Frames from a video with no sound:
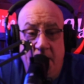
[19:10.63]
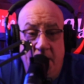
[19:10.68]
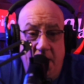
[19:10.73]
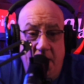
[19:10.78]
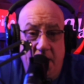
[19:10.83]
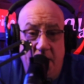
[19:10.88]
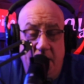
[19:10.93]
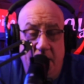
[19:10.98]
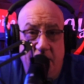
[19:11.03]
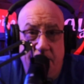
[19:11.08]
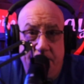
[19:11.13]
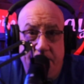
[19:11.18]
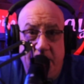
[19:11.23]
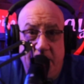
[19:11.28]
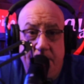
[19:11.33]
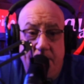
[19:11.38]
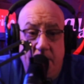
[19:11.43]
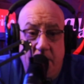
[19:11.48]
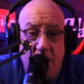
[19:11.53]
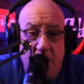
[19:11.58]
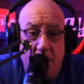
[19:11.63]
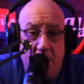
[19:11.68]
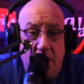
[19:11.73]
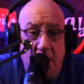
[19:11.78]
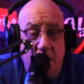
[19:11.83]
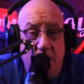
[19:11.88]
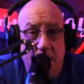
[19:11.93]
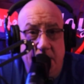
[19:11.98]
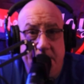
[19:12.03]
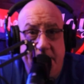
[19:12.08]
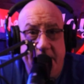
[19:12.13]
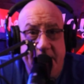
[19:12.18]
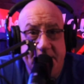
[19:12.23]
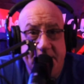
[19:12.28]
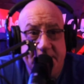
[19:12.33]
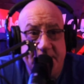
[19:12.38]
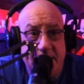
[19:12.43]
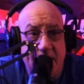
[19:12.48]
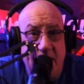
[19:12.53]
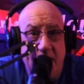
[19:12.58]
and enough people come out and make
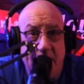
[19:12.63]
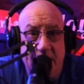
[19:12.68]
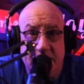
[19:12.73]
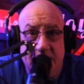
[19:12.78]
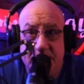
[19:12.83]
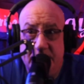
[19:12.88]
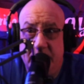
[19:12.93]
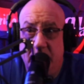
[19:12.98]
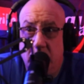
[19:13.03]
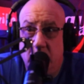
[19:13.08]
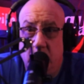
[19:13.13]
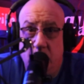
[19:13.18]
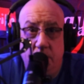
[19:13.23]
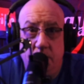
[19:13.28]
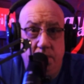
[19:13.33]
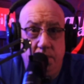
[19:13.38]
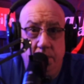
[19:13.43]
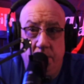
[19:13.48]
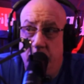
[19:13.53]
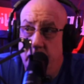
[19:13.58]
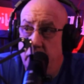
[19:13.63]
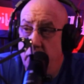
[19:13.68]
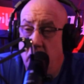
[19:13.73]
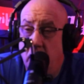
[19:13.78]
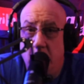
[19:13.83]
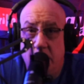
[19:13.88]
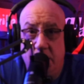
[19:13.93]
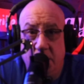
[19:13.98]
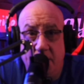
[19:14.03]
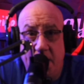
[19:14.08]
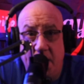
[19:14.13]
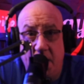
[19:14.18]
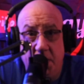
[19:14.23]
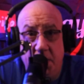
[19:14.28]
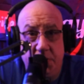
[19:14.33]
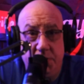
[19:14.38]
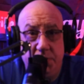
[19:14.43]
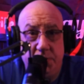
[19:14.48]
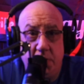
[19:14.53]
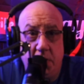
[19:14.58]
signs and go walk around in
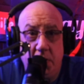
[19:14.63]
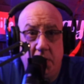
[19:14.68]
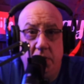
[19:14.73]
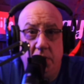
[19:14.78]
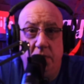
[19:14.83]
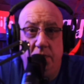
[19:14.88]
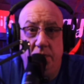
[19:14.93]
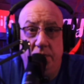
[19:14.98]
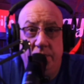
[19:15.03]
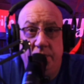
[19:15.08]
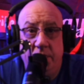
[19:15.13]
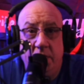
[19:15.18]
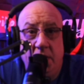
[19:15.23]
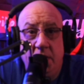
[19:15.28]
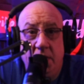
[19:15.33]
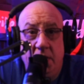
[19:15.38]
circles,